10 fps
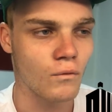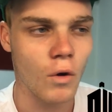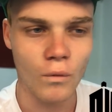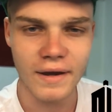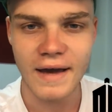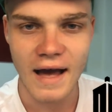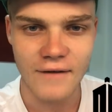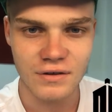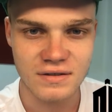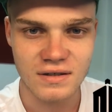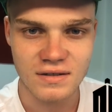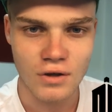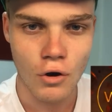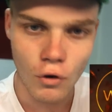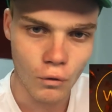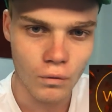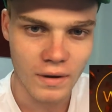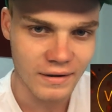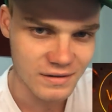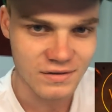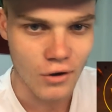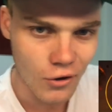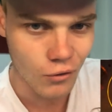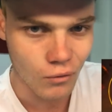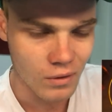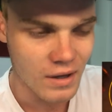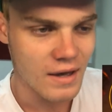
What we have is just Who in a circle.